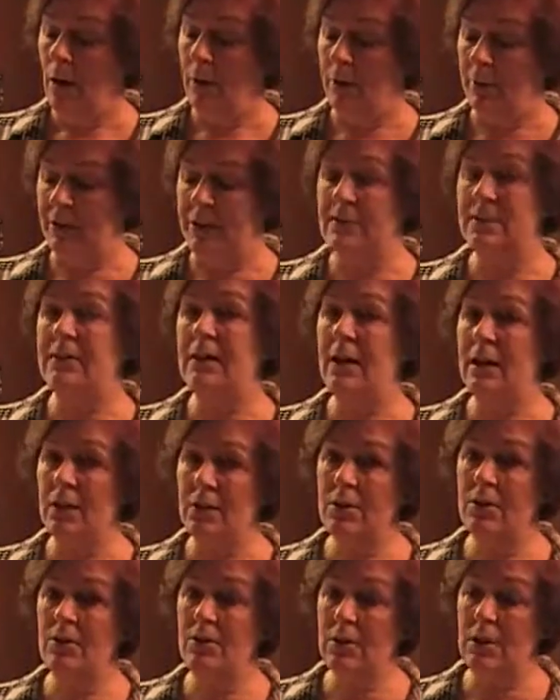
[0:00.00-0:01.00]
But the
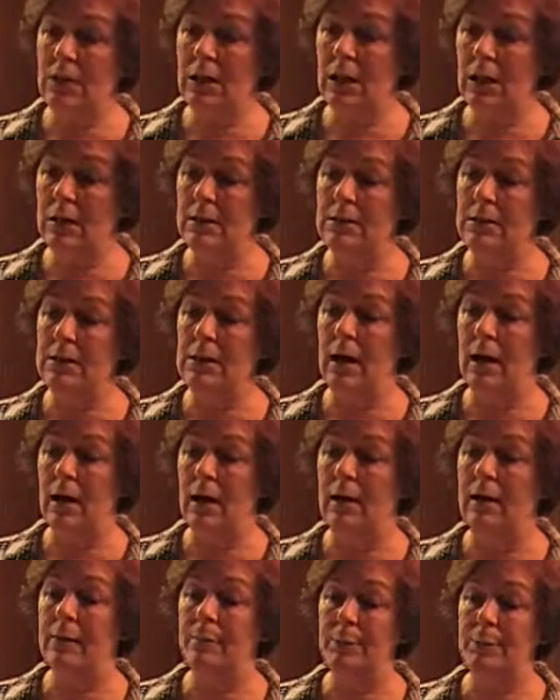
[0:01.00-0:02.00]
second 30 days
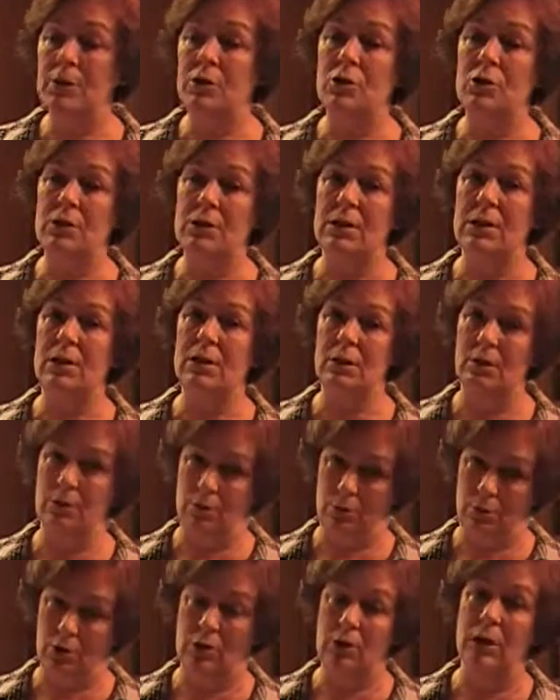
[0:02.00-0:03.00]
on bitches that
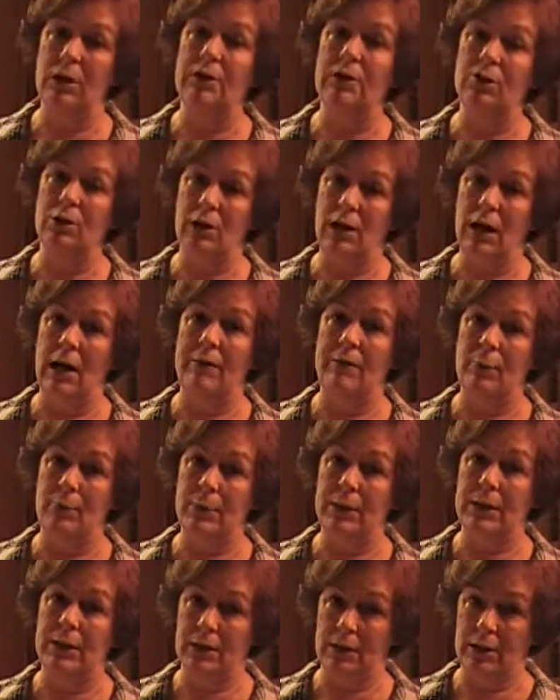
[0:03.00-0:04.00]
look like they're going to have a
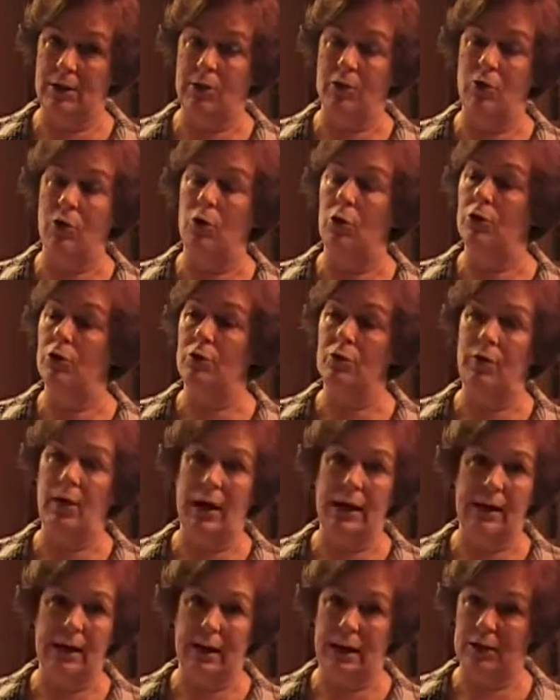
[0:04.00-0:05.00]
big litter, or you've
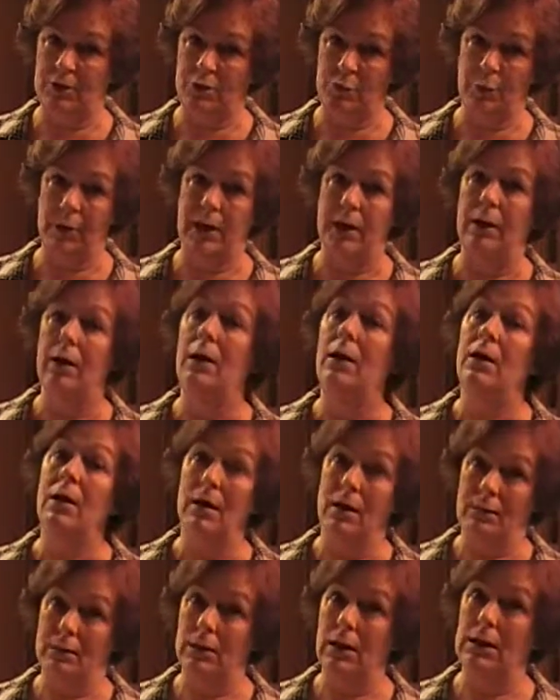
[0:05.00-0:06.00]
had an x-ray
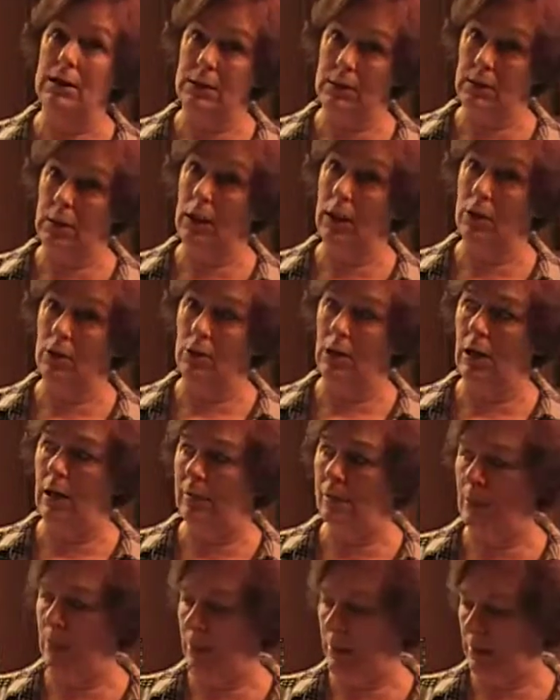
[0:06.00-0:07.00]
and yes, they are going to
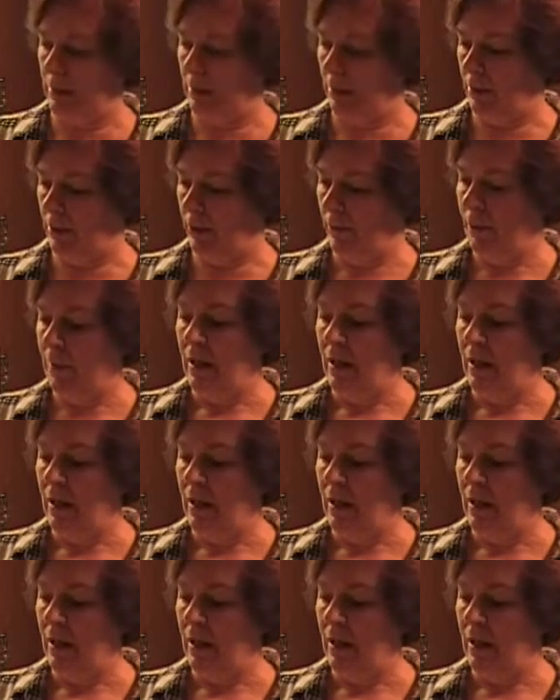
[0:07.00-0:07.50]
have a big litter,